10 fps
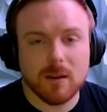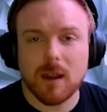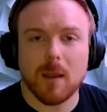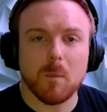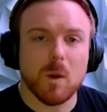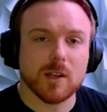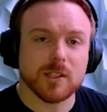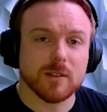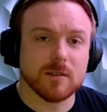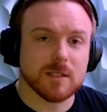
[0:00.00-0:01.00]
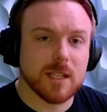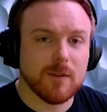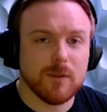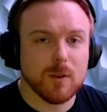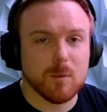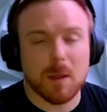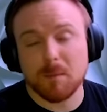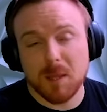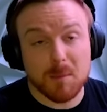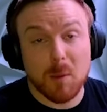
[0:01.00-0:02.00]
I'm watching Tfue. My,
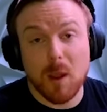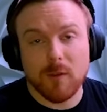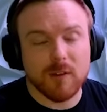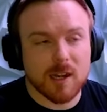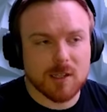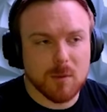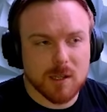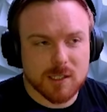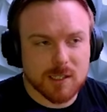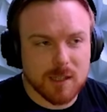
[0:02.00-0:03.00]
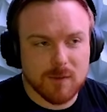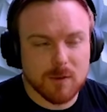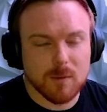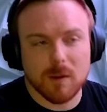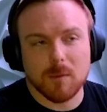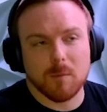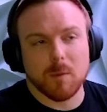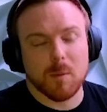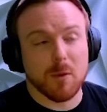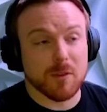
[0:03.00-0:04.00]
me and my wife are actually watching Tfue. We,
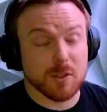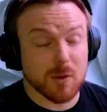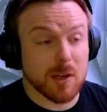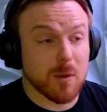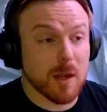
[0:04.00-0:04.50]
we both enjoyed it quite a